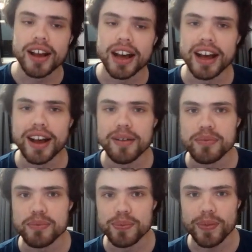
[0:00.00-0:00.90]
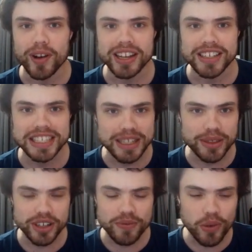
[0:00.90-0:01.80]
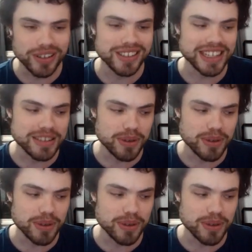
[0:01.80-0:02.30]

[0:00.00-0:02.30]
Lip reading: but T-34 has